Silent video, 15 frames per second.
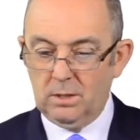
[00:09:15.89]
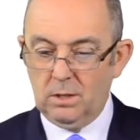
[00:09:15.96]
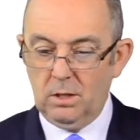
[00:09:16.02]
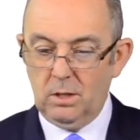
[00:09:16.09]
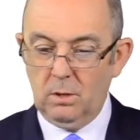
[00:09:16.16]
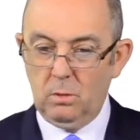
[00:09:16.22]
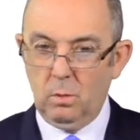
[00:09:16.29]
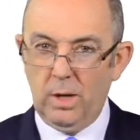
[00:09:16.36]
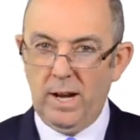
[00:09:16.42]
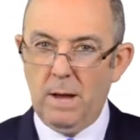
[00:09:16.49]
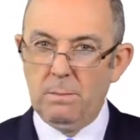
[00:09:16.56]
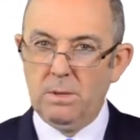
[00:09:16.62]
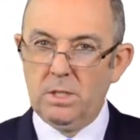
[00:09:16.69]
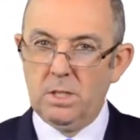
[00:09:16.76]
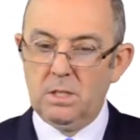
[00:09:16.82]
So what
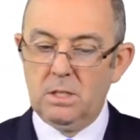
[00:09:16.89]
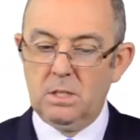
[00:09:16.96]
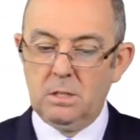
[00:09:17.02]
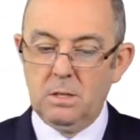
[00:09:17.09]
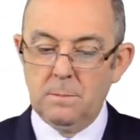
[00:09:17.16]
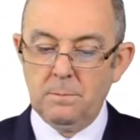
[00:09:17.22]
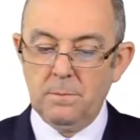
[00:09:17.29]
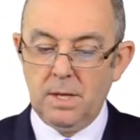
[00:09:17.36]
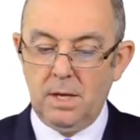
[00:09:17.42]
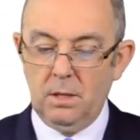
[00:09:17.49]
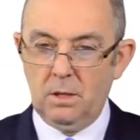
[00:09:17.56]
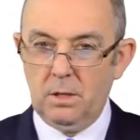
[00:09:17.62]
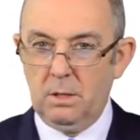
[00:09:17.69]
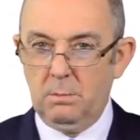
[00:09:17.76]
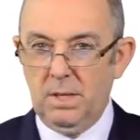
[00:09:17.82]
happens is a
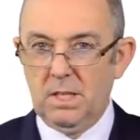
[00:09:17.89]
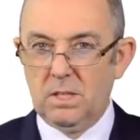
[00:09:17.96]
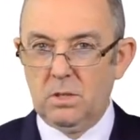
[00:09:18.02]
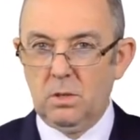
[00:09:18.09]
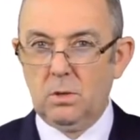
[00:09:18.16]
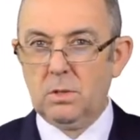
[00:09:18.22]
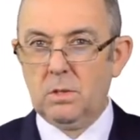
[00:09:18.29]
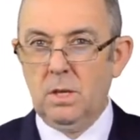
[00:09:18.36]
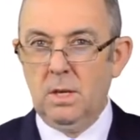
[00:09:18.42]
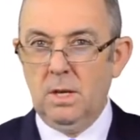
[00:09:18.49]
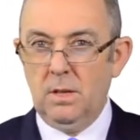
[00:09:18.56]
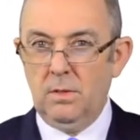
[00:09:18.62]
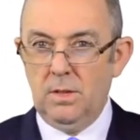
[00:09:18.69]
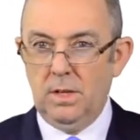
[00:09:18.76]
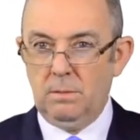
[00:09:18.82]
lot of the big stocks
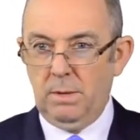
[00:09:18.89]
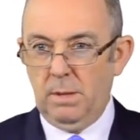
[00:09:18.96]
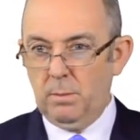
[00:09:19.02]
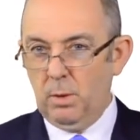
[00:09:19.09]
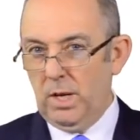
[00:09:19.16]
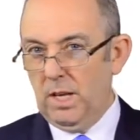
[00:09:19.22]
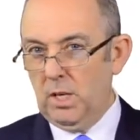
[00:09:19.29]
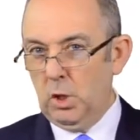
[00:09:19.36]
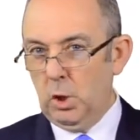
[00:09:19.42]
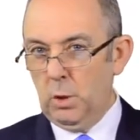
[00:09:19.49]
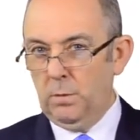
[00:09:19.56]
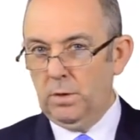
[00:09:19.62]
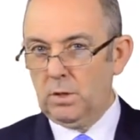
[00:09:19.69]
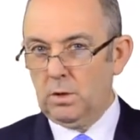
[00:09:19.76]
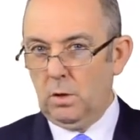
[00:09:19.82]
that people get
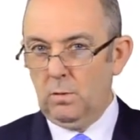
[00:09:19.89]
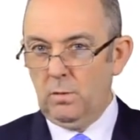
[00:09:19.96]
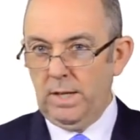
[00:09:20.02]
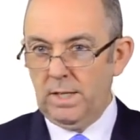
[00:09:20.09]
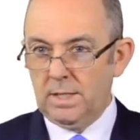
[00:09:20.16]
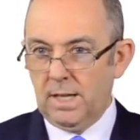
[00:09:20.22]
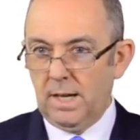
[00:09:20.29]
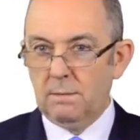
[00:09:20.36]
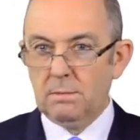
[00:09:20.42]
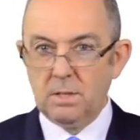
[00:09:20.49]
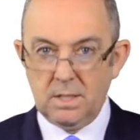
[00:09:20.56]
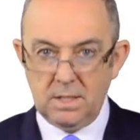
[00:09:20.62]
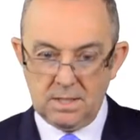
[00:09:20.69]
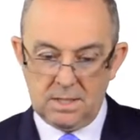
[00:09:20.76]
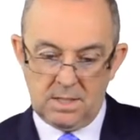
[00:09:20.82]
nervous of, they start
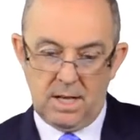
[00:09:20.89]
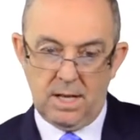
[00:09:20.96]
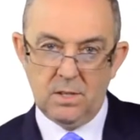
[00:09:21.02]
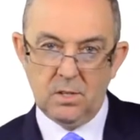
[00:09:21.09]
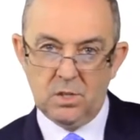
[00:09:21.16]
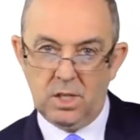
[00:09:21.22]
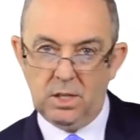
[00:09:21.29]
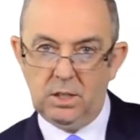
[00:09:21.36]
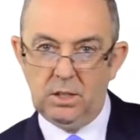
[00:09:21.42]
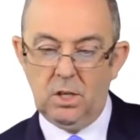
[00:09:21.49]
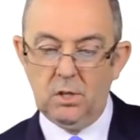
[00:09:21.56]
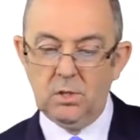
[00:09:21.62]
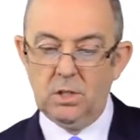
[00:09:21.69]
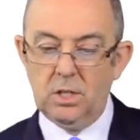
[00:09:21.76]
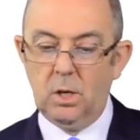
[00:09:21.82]
down selling
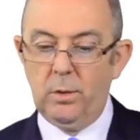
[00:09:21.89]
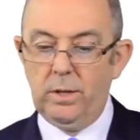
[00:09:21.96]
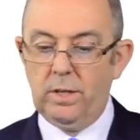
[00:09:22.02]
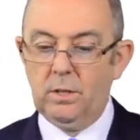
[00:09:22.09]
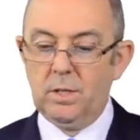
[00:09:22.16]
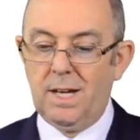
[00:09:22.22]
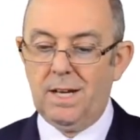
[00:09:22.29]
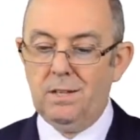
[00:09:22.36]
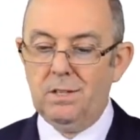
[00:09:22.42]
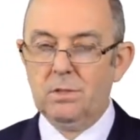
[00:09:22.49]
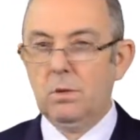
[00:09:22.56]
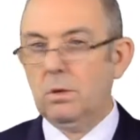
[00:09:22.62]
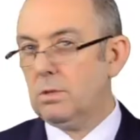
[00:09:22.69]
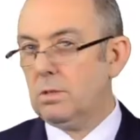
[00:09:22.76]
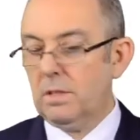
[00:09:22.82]
those and going into other
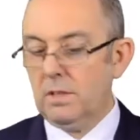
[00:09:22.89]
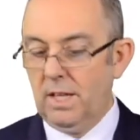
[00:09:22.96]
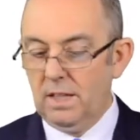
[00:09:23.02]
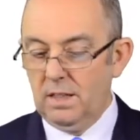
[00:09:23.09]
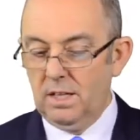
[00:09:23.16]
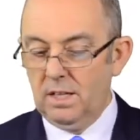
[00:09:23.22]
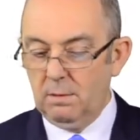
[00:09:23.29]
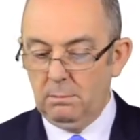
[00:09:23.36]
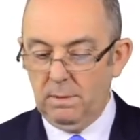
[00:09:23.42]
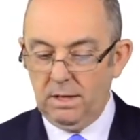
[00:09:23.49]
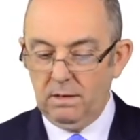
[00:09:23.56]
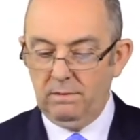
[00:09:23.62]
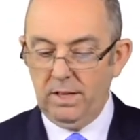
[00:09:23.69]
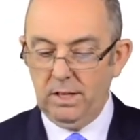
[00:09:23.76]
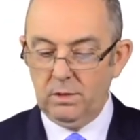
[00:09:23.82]
stocks that they think are
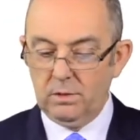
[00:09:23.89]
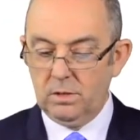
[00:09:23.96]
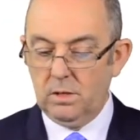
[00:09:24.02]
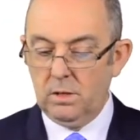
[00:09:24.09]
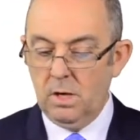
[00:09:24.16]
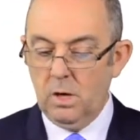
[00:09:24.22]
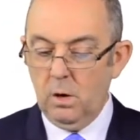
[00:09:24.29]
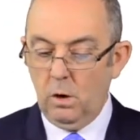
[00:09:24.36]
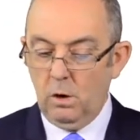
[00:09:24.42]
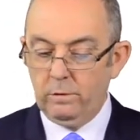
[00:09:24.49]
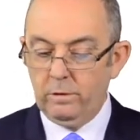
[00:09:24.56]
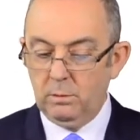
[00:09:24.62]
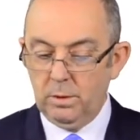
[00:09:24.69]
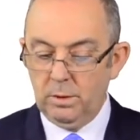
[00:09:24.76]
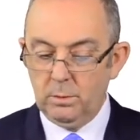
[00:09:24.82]
better value. So
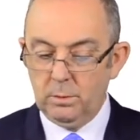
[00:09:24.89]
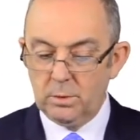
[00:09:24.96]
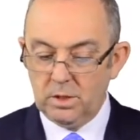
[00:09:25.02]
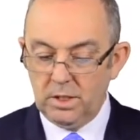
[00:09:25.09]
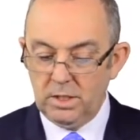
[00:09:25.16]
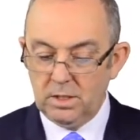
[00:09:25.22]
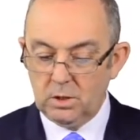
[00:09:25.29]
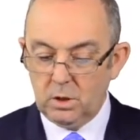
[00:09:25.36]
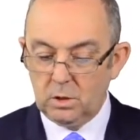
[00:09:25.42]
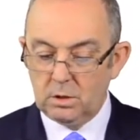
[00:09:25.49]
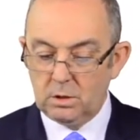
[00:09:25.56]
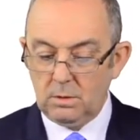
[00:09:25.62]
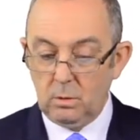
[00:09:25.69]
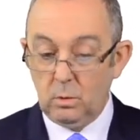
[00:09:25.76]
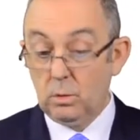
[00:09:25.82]
often we will see
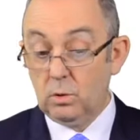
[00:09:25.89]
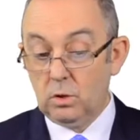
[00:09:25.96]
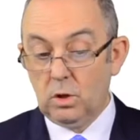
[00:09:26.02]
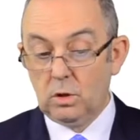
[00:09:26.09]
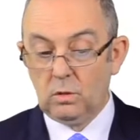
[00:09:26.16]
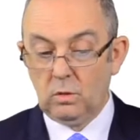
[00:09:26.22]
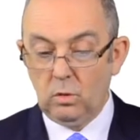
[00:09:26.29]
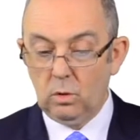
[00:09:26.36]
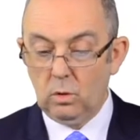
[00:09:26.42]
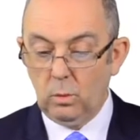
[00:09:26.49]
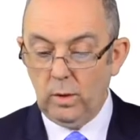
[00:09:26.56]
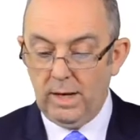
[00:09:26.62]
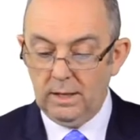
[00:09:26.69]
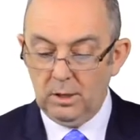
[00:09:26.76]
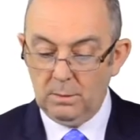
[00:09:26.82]
good stocks fall
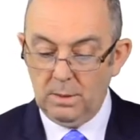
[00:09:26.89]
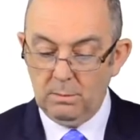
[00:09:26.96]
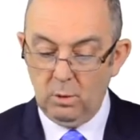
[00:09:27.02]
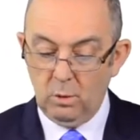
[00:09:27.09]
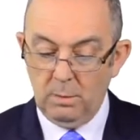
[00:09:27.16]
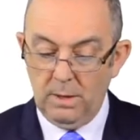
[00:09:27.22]
away a little bit more.